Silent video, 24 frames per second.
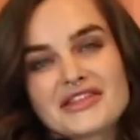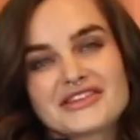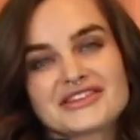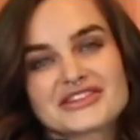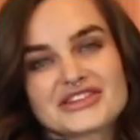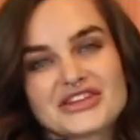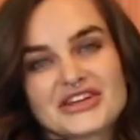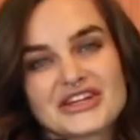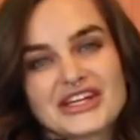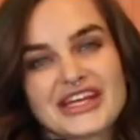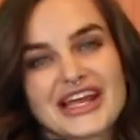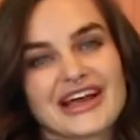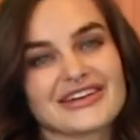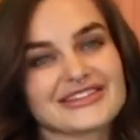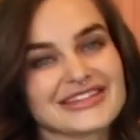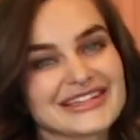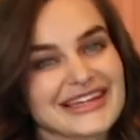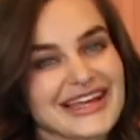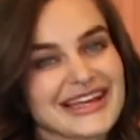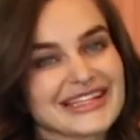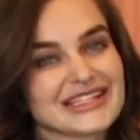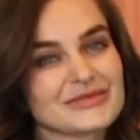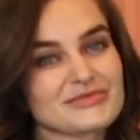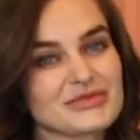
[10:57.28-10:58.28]
this hoodie out
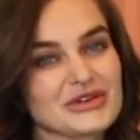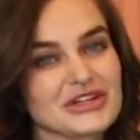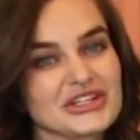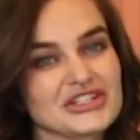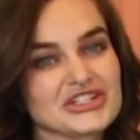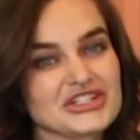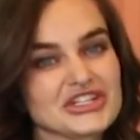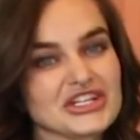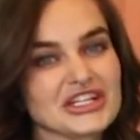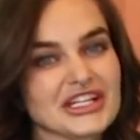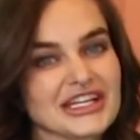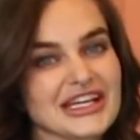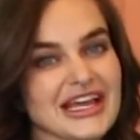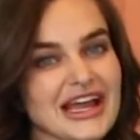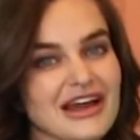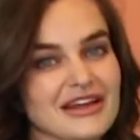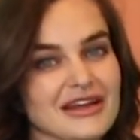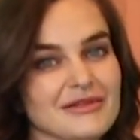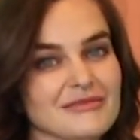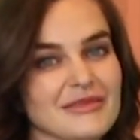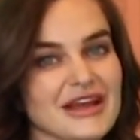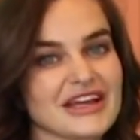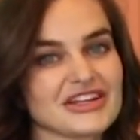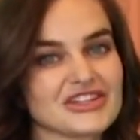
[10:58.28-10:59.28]
today. It's pretty chilly
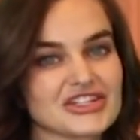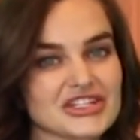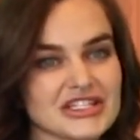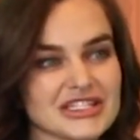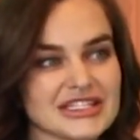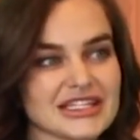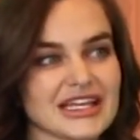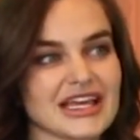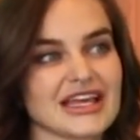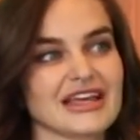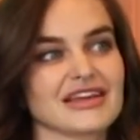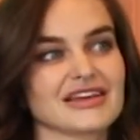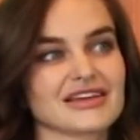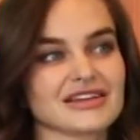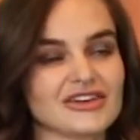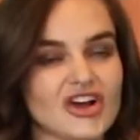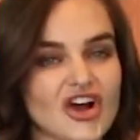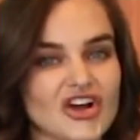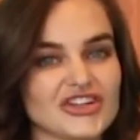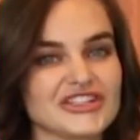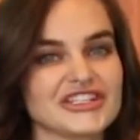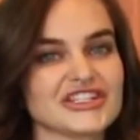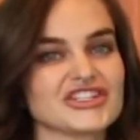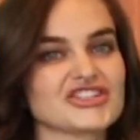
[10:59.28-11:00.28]
out. I might just like
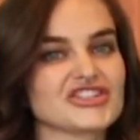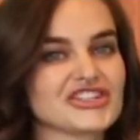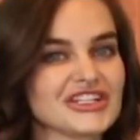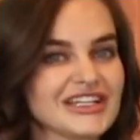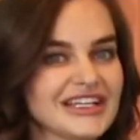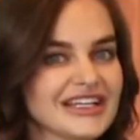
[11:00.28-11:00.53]
audition